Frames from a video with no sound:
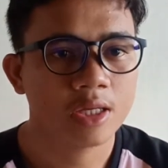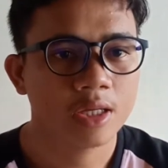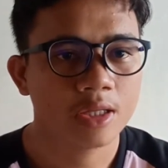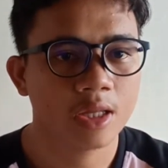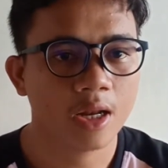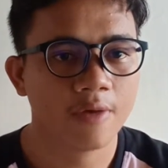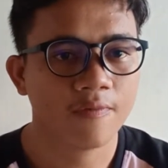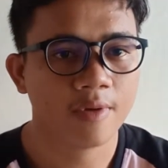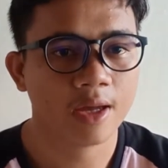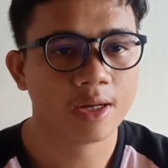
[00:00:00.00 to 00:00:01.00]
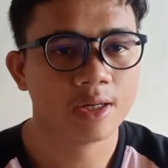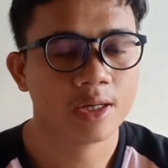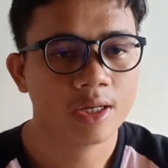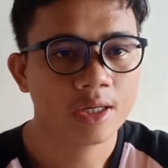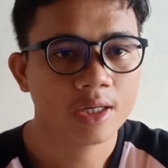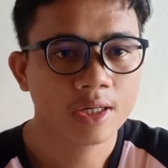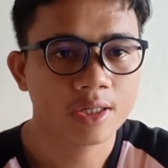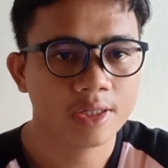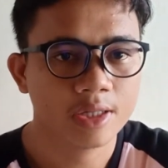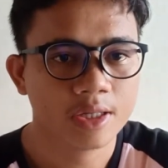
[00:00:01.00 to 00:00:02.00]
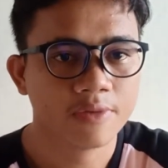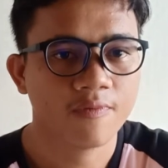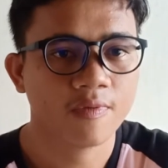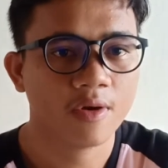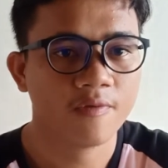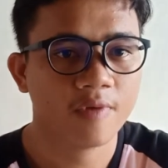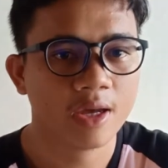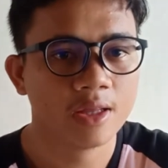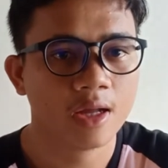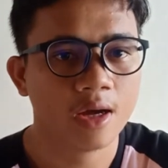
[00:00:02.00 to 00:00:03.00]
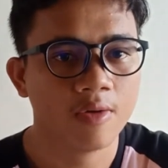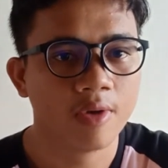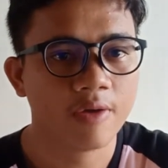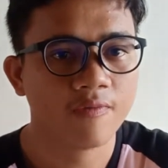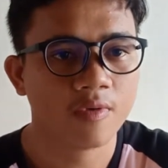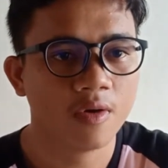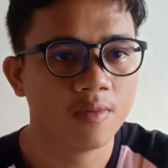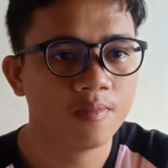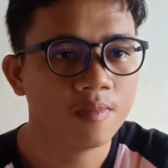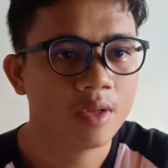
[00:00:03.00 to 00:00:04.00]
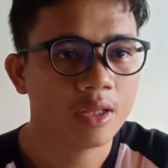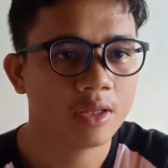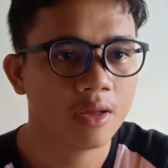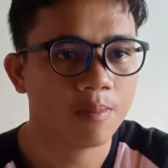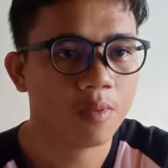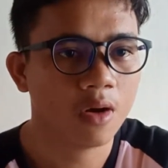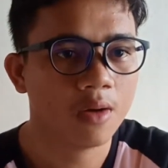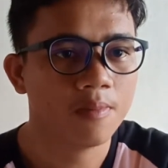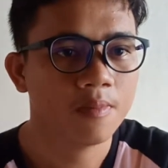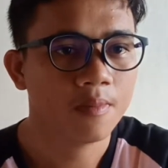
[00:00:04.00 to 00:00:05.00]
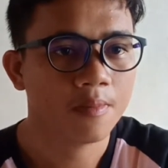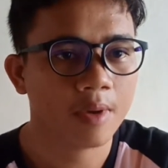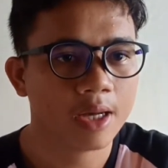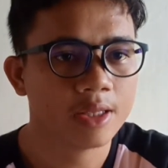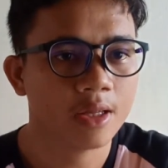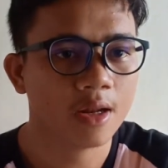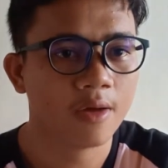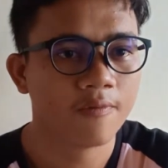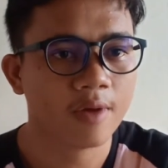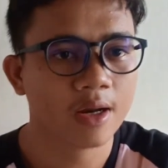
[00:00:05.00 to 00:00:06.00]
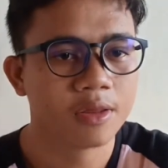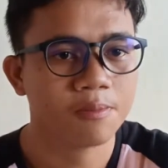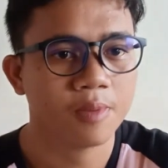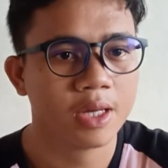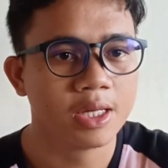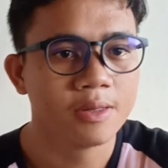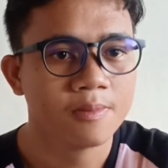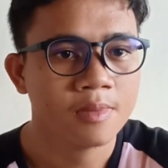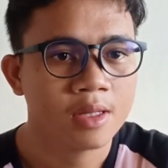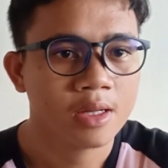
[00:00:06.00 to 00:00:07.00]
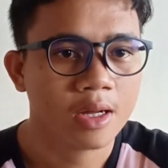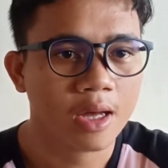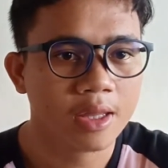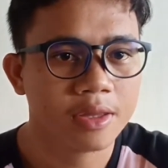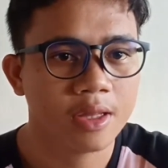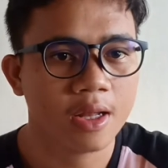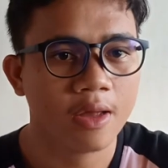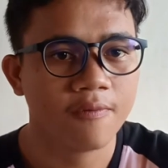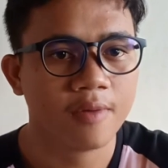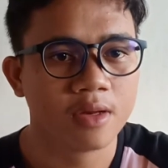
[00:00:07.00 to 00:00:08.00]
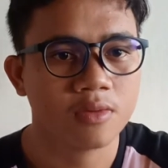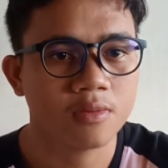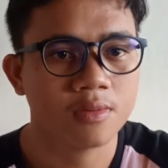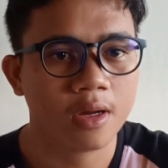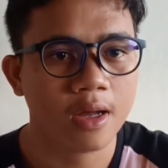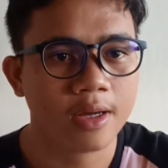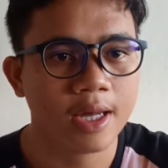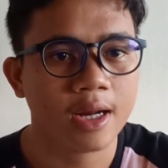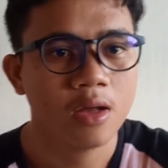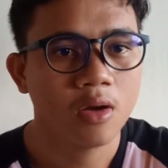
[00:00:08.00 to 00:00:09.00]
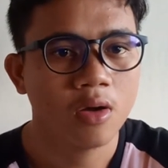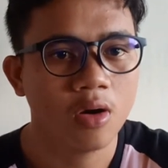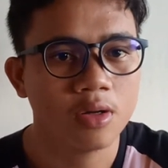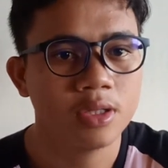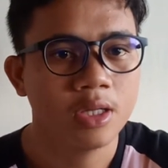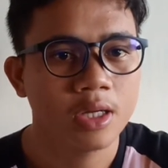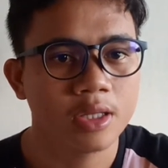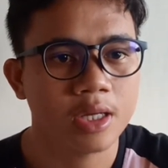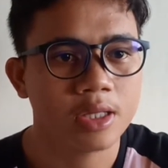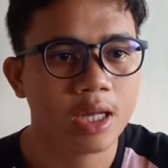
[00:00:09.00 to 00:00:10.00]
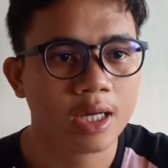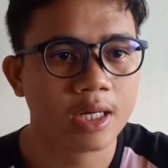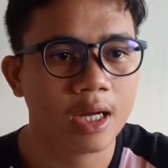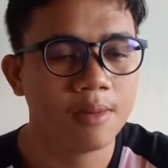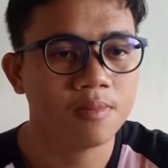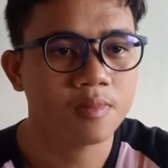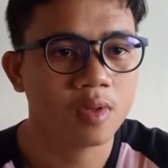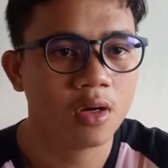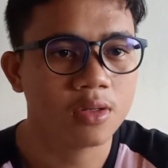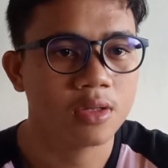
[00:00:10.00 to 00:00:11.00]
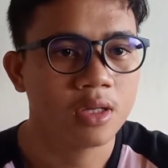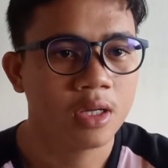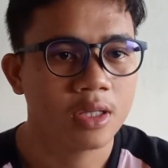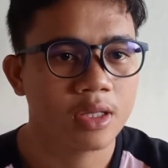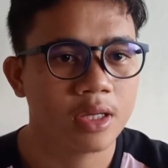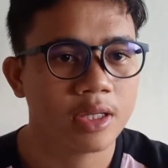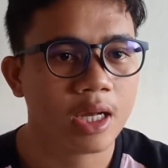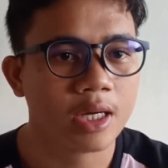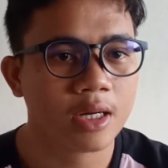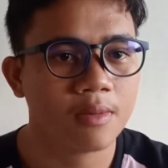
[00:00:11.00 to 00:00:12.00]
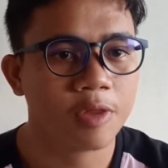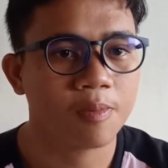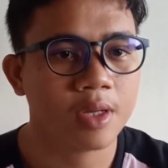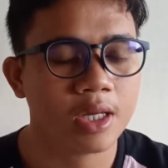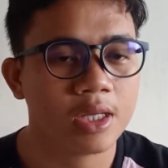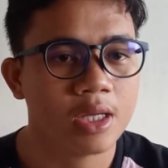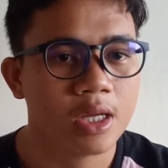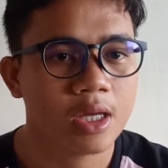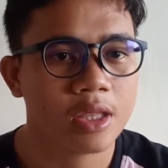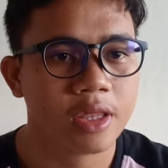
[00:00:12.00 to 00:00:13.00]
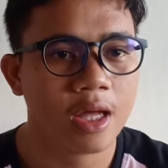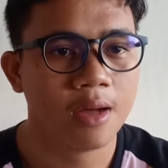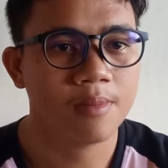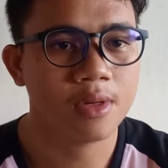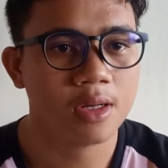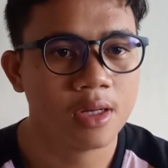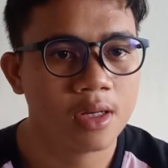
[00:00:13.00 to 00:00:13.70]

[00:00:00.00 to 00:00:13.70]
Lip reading: The lever is proven away from the pump by the lever spring. As the lever to longer on the diagram down, the diagram spring is able